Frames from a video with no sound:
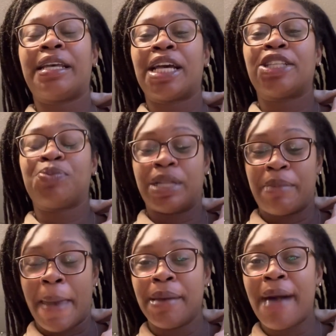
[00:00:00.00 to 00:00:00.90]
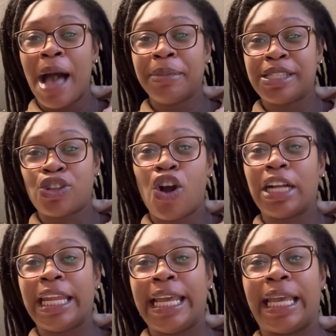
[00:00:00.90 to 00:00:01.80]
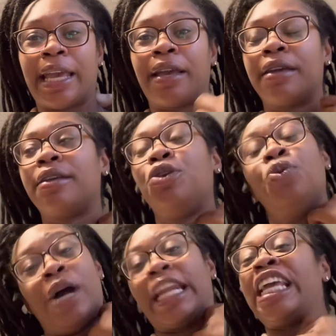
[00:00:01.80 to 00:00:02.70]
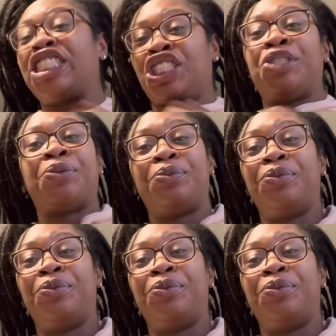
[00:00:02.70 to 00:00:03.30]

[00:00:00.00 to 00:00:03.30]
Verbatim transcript: Because when the baby mama start linking, you got an issue.